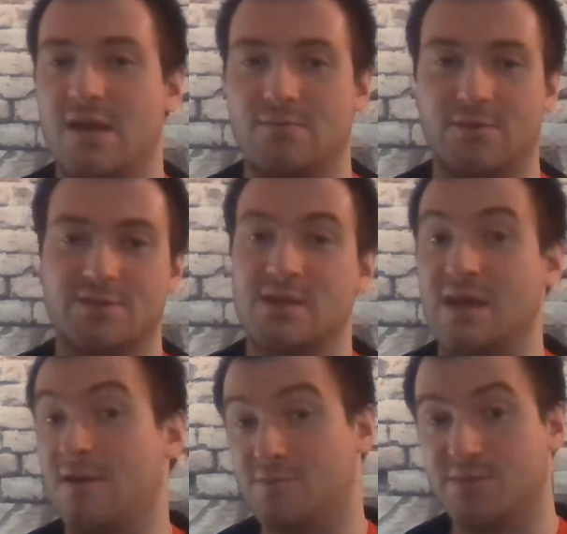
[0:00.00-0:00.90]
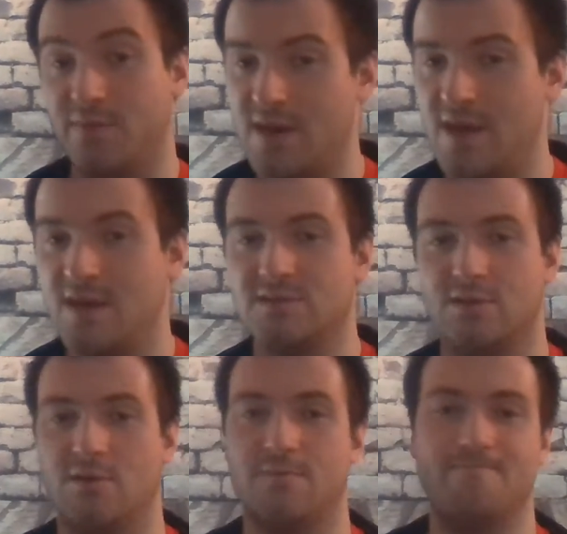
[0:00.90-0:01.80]
but it looks like Ingram's playing,
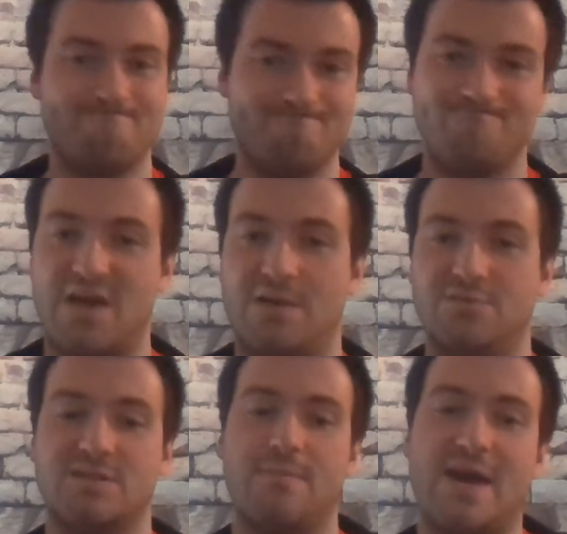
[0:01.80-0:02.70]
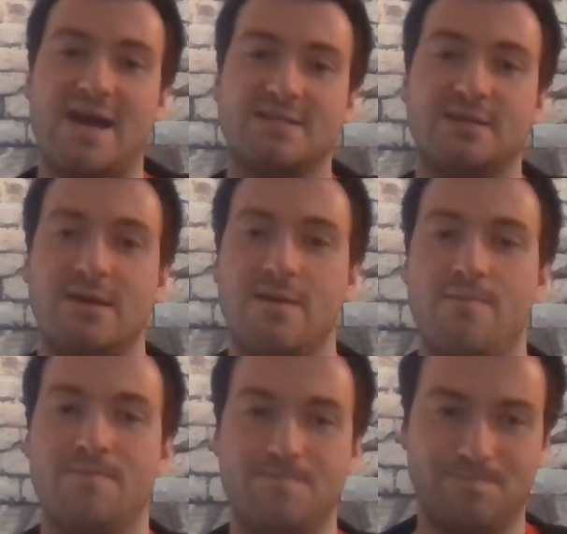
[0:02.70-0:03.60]
so I'm just going to pass on
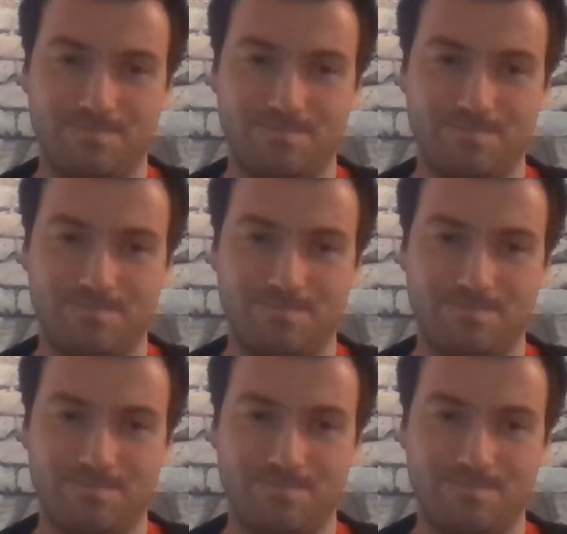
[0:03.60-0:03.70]
him.